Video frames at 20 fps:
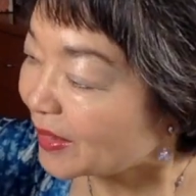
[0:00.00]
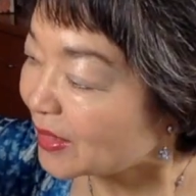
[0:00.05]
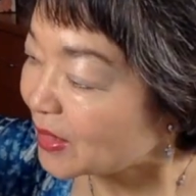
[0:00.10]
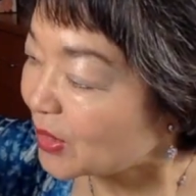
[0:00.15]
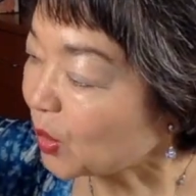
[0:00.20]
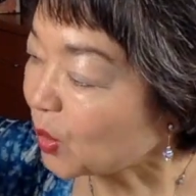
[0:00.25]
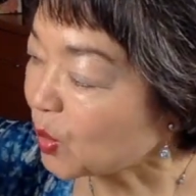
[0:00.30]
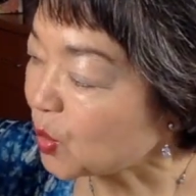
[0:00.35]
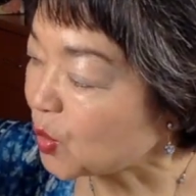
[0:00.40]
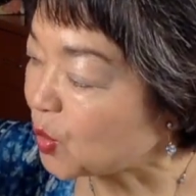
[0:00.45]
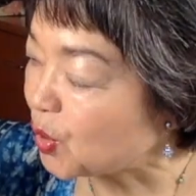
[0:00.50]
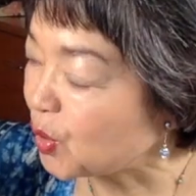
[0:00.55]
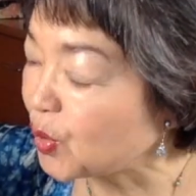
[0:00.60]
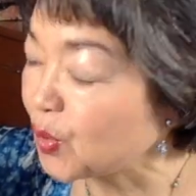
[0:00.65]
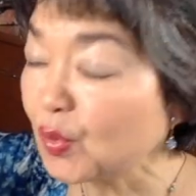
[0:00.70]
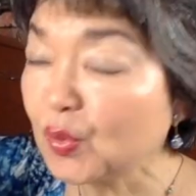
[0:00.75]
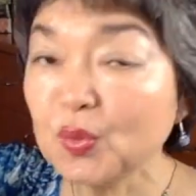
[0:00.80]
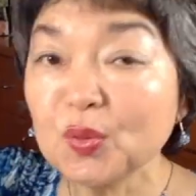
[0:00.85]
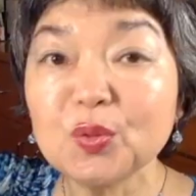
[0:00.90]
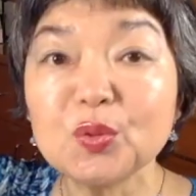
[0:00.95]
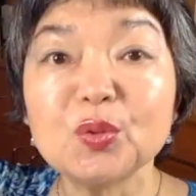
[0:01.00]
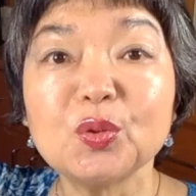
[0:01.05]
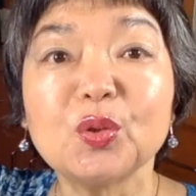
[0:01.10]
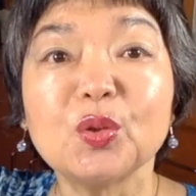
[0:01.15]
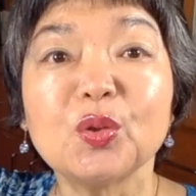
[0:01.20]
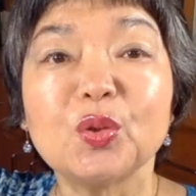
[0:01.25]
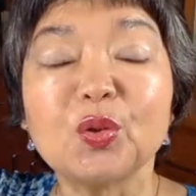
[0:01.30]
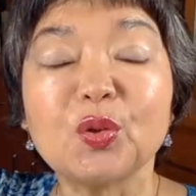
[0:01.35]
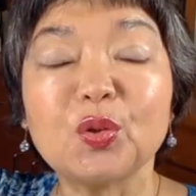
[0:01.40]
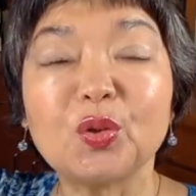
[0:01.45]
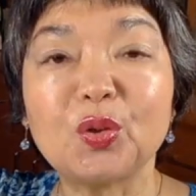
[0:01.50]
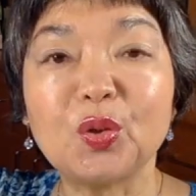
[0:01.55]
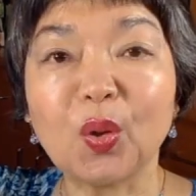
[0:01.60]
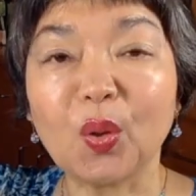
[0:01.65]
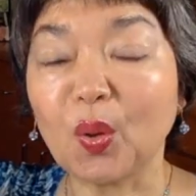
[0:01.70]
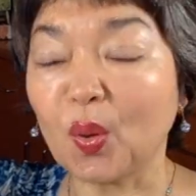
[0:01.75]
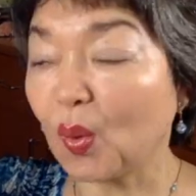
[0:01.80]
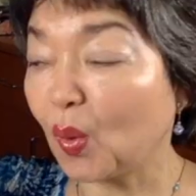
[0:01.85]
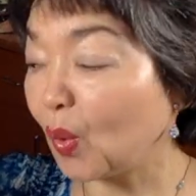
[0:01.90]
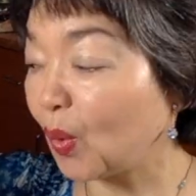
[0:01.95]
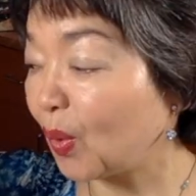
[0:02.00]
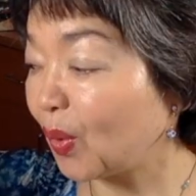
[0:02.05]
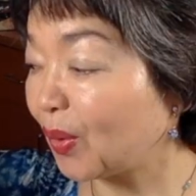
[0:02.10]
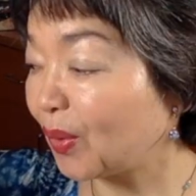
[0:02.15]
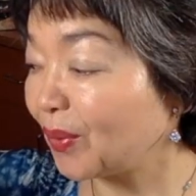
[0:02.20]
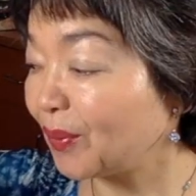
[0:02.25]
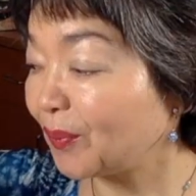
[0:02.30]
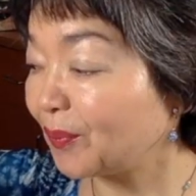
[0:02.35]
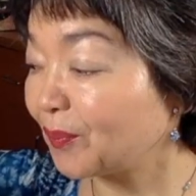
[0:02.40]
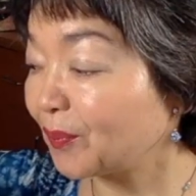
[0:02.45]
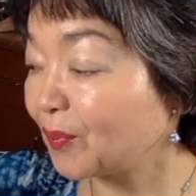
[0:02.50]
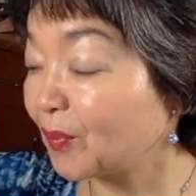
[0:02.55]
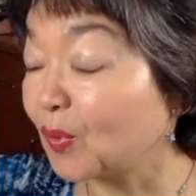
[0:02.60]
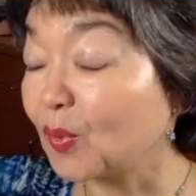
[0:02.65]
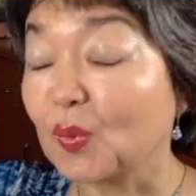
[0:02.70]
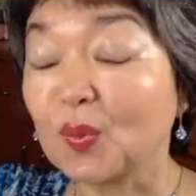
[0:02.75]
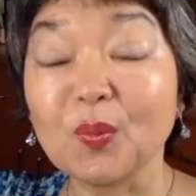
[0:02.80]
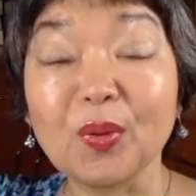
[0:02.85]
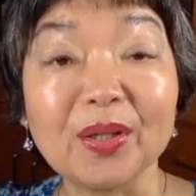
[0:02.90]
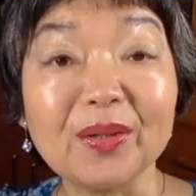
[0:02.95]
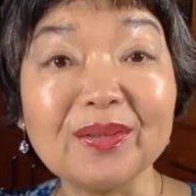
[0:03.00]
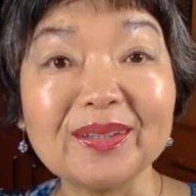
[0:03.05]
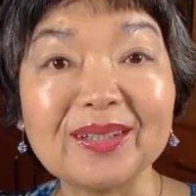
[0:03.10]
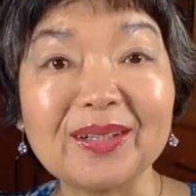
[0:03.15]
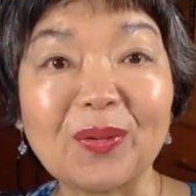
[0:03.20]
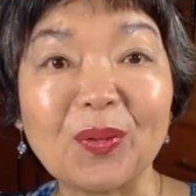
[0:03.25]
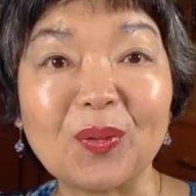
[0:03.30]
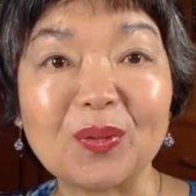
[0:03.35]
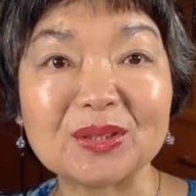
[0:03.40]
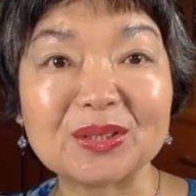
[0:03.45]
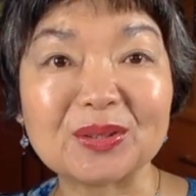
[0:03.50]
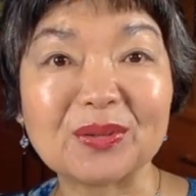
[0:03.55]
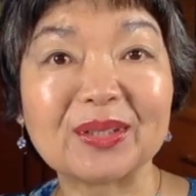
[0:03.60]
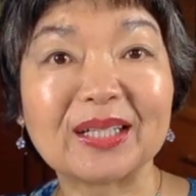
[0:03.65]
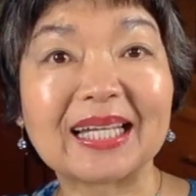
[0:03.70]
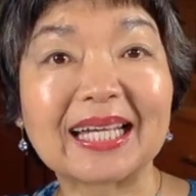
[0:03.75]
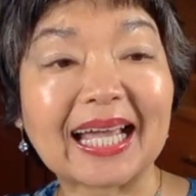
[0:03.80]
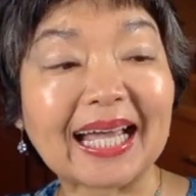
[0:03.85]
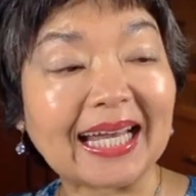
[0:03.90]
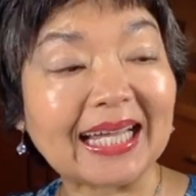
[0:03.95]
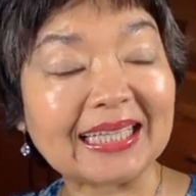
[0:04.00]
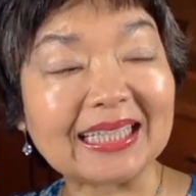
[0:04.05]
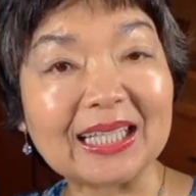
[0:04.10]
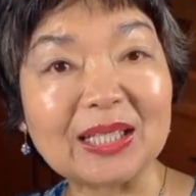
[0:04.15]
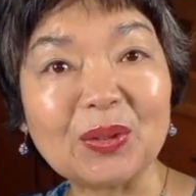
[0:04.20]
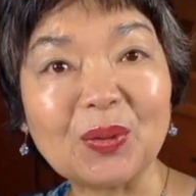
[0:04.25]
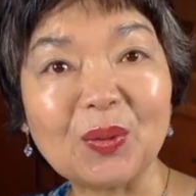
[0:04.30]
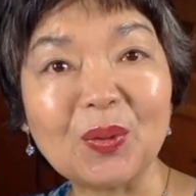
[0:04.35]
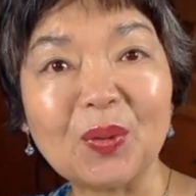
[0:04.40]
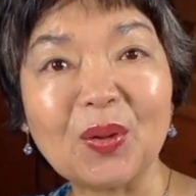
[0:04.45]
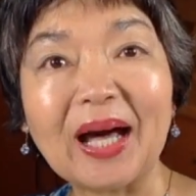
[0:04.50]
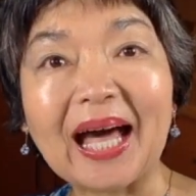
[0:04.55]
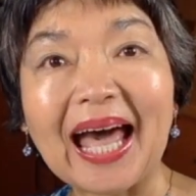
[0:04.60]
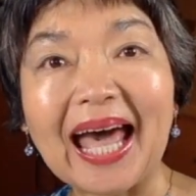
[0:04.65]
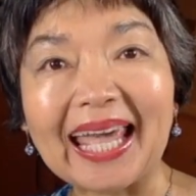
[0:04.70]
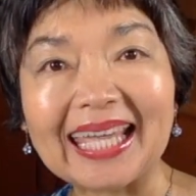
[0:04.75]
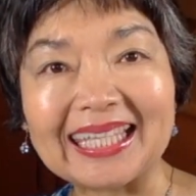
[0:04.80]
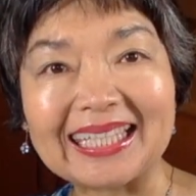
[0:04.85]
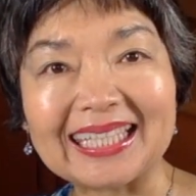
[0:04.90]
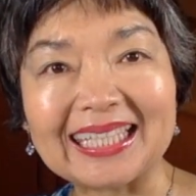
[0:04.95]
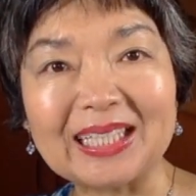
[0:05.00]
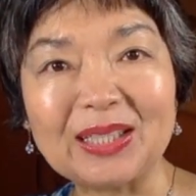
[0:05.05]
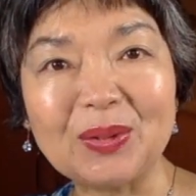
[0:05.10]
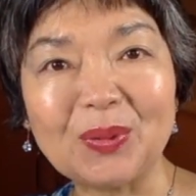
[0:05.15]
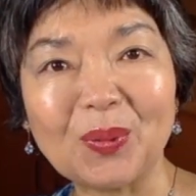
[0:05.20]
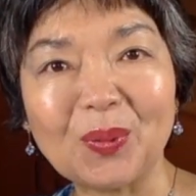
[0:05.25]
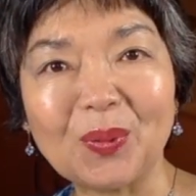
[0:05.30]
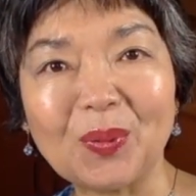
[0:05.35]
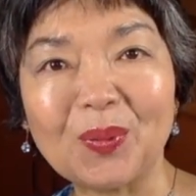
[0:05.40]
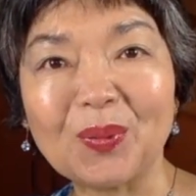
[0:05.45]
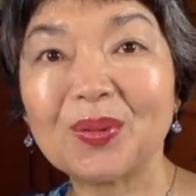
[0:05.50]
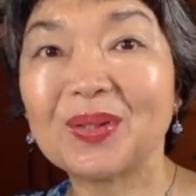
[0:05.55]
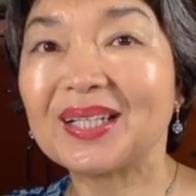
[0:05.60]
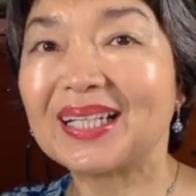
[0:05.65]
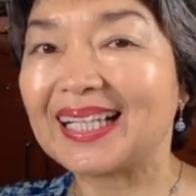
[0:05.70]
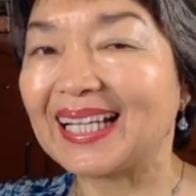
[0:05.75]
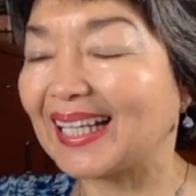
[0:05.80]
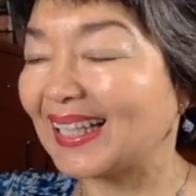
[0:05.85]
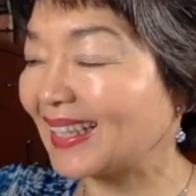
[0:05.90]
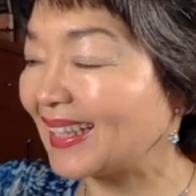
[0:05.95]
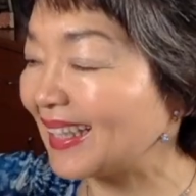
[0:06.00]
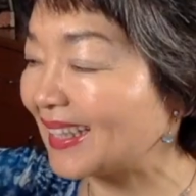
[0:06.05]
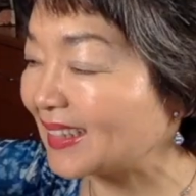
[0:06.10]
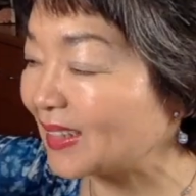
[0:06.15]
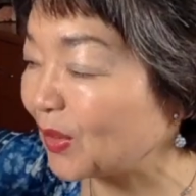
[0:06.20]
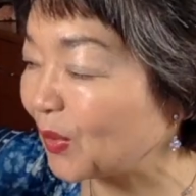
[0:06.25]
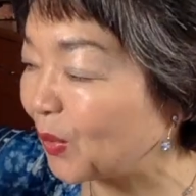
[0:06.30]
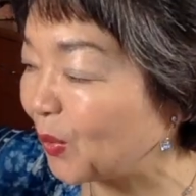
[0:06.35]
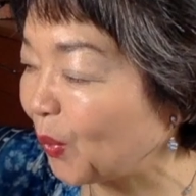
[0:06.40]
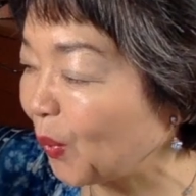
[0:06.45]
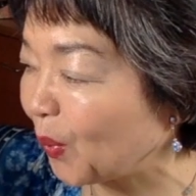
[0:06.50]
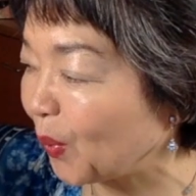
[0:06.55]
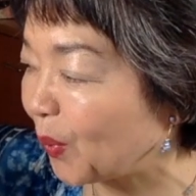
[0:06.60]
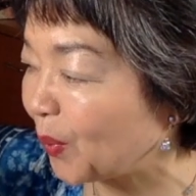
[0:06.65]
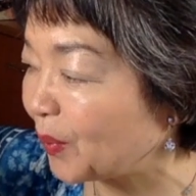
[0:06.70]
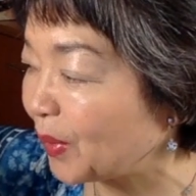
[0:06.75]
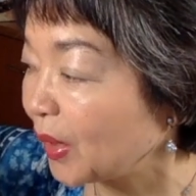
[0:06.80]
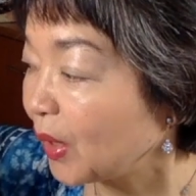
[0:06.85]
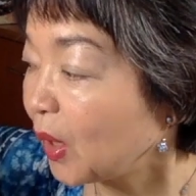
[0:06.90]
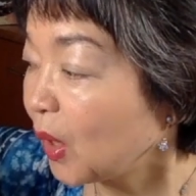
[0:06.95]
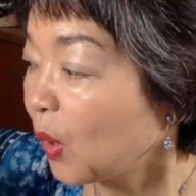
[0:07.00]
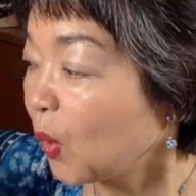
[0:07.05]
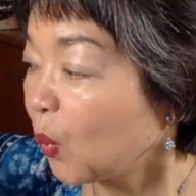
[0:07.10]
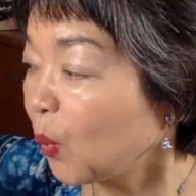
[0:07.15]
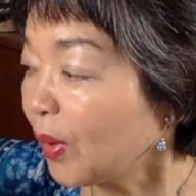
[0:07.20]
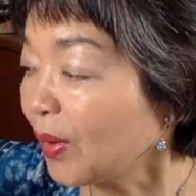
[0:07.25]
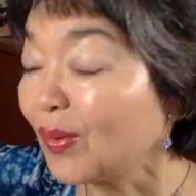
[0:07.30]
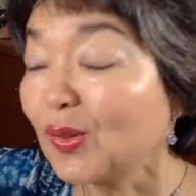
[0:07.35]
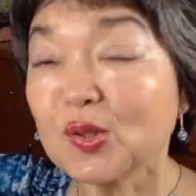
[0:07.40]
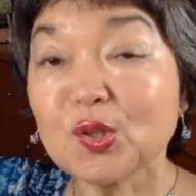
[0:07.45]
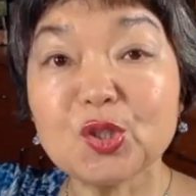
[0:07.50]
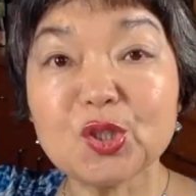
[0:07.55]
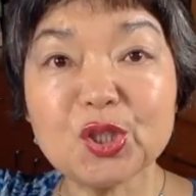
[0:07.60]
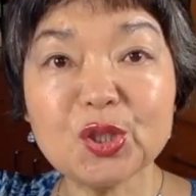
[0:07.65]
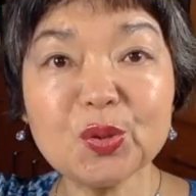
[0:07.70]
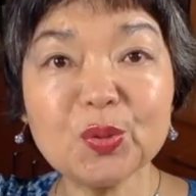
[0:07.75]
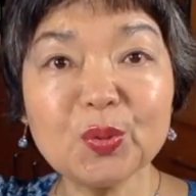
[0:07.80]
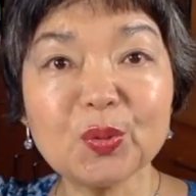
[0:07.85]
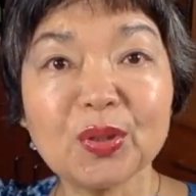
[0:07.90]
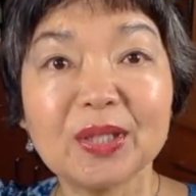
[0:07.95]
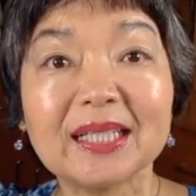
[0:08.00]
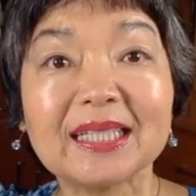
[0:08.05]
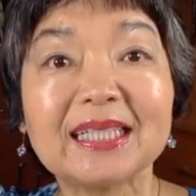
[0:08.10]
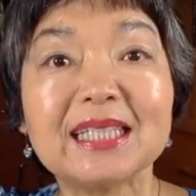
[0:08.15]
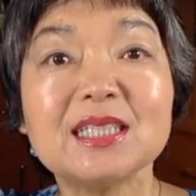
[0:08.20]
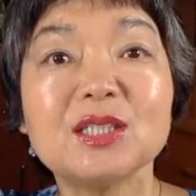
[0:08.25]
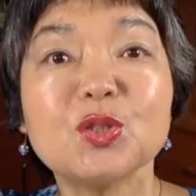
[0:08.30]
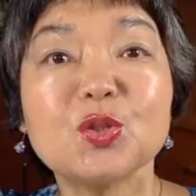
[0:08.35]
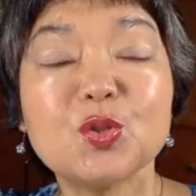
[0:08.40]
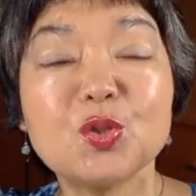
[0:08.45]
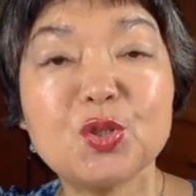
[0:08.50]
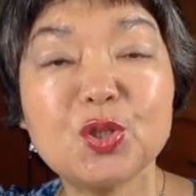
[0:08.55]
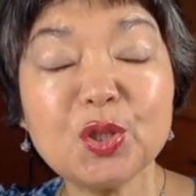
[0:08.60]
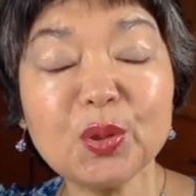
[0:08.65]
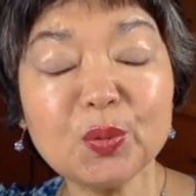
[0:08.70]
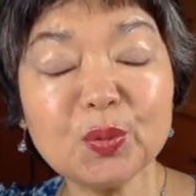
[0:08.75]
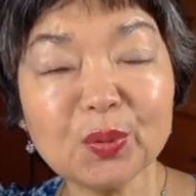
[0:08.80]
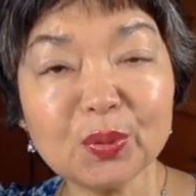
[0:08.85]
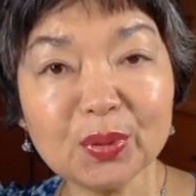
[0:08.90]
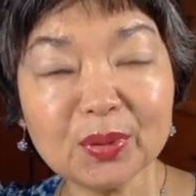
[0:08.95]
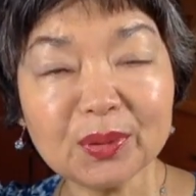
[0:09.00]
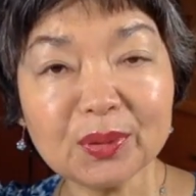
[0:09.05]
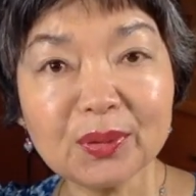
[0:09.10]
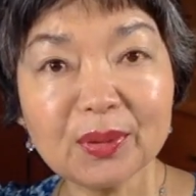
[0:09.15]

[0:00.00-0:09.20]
So judo. Well, also karate do, aikido, like that, do. Well, this ju,